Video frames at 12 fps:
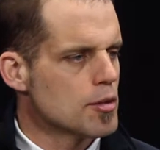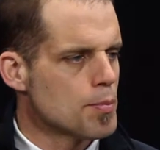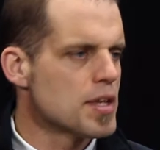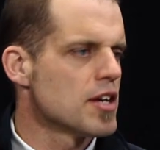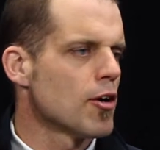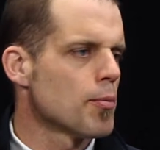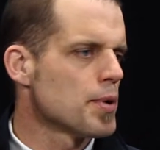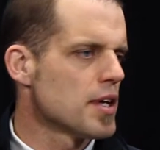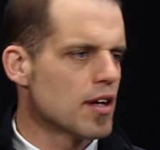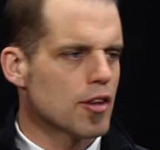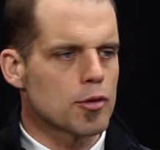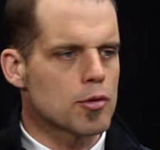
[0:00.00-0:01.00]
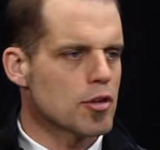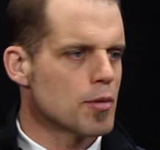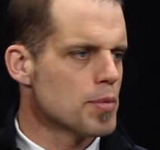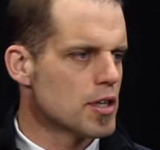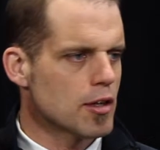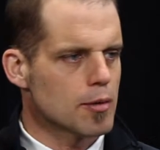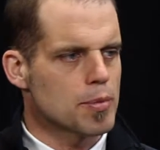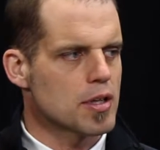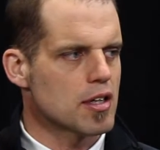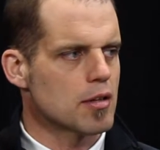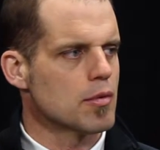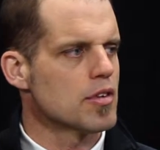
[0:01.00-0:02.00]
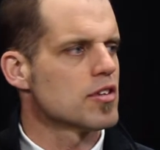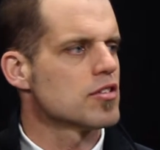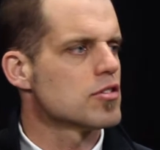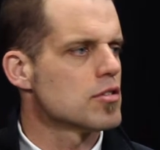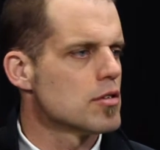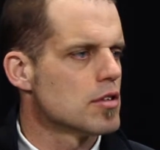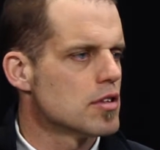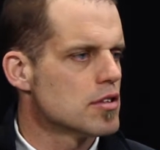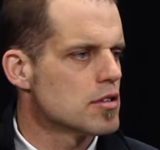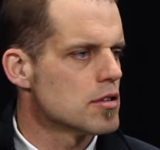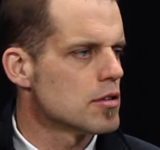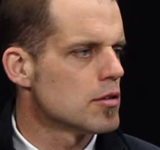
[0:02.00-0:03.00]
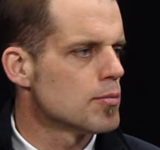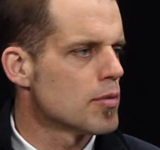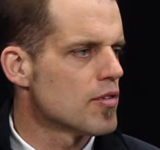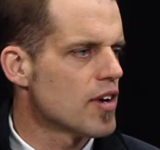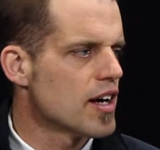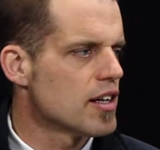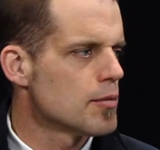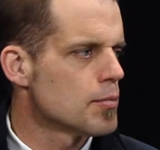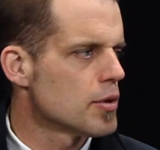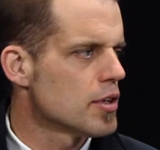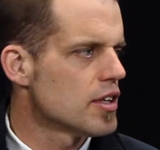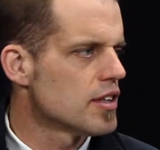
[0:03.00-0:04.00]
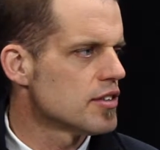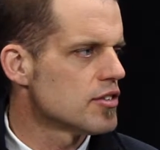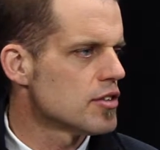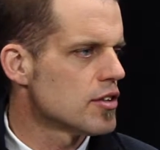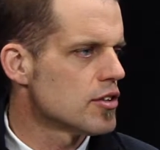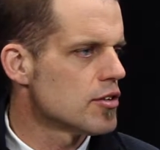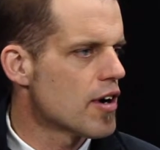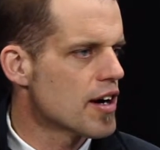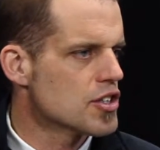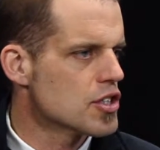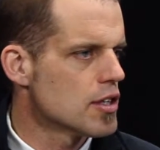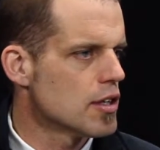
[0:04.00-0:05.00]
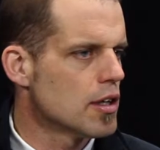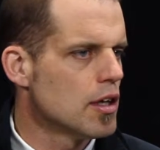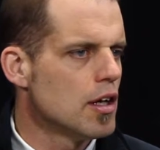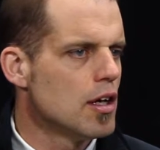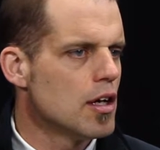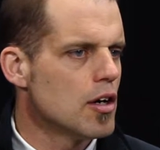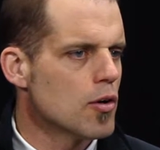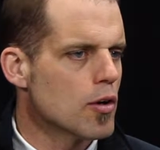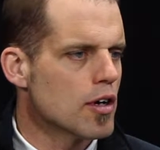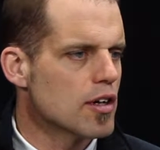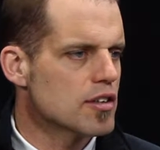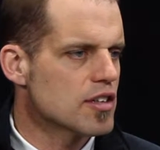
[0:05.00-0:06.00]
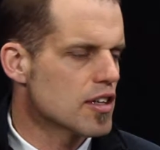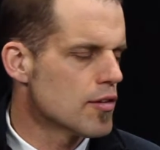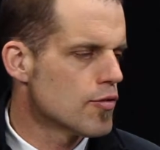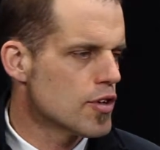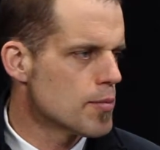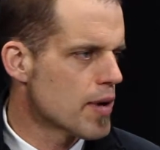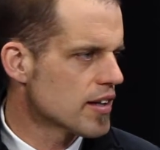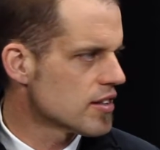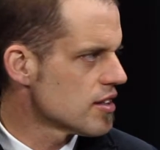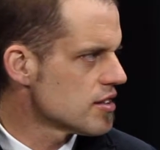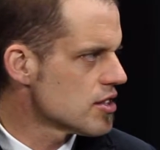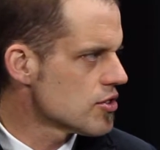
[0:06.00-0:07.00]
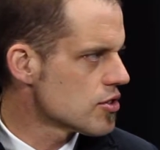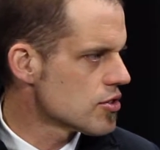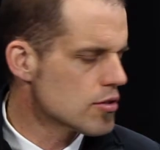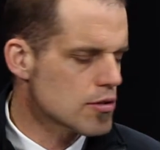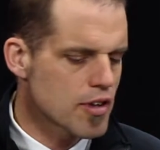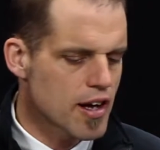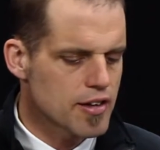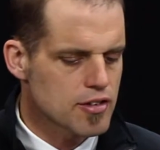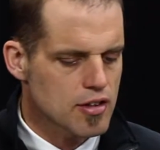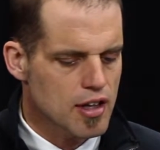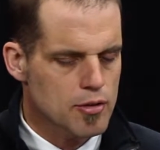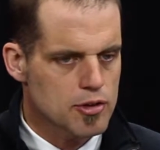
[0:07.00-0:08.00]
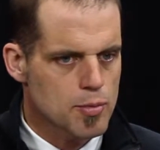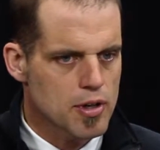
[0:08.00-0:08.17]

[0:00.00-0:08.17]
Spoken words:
the PLP and through the PLP and with the student to provide input into the direction or to give feedback to the teachers through that. So that was